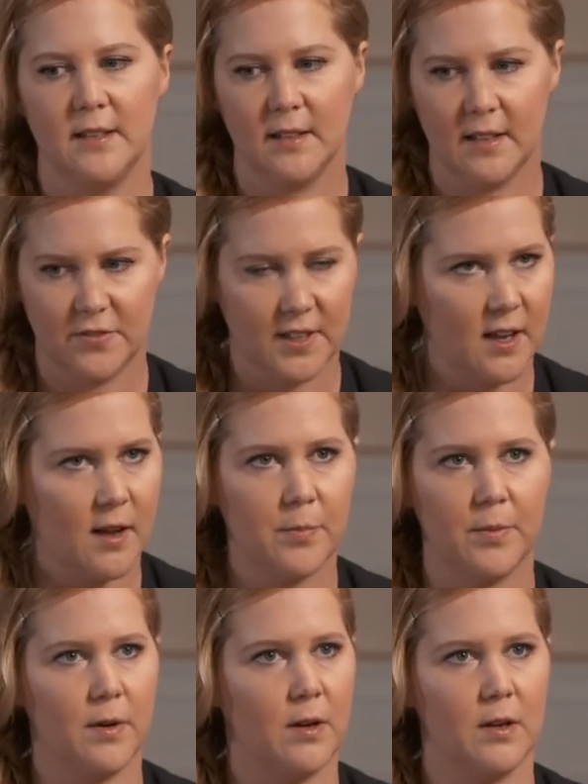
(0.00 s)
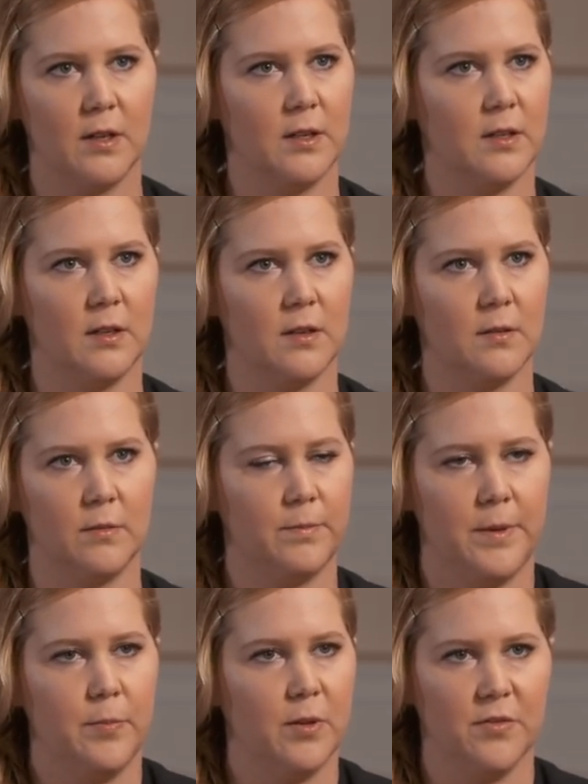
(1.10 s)
lifting up
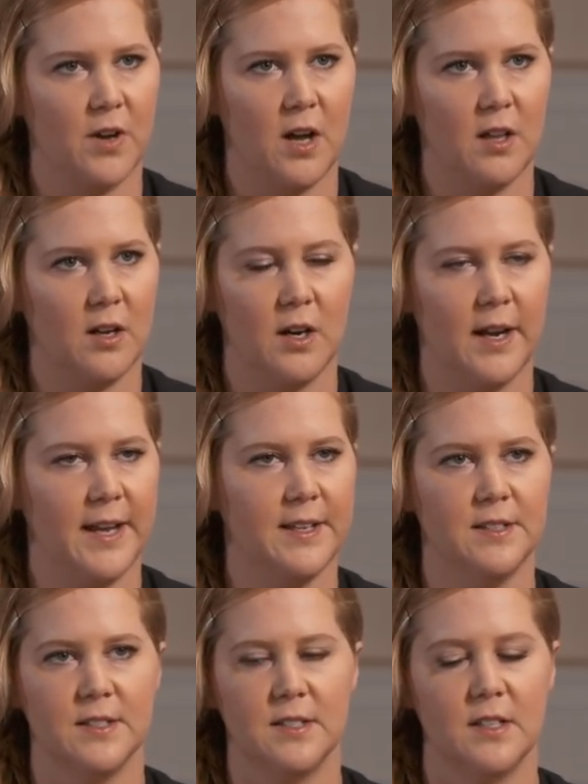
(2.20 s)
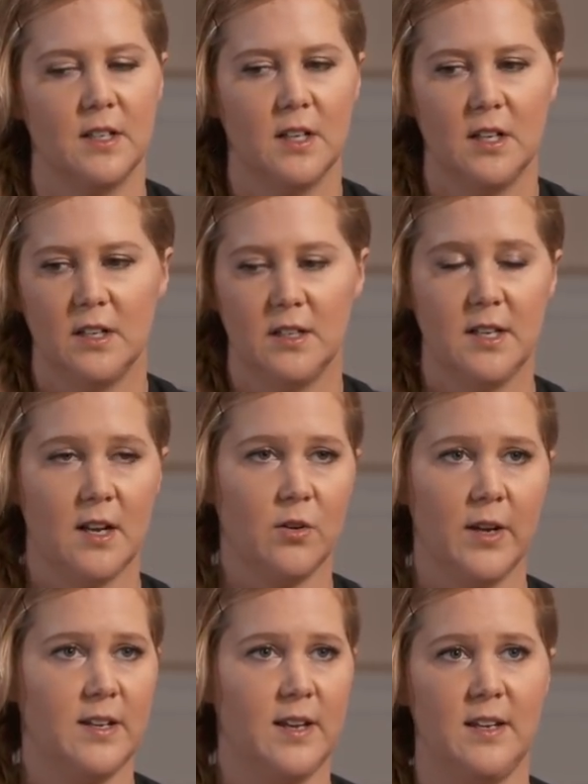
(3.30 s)
people of color and, you
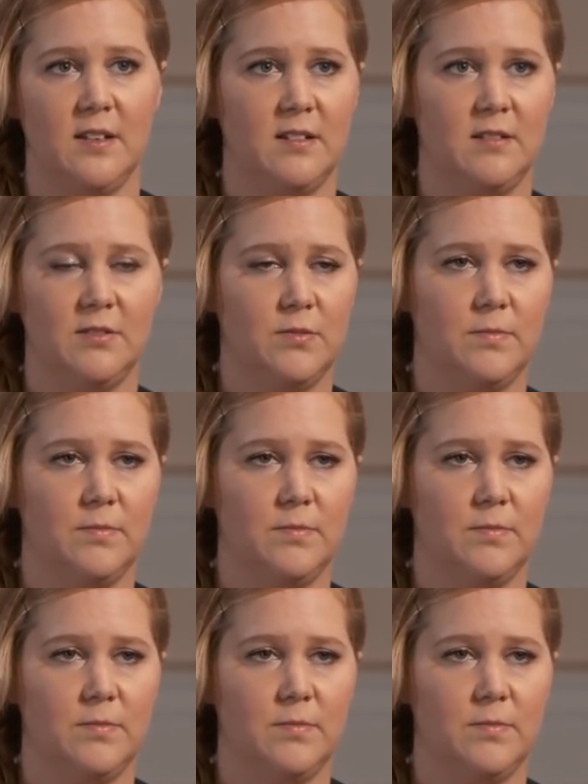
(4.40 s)
know, and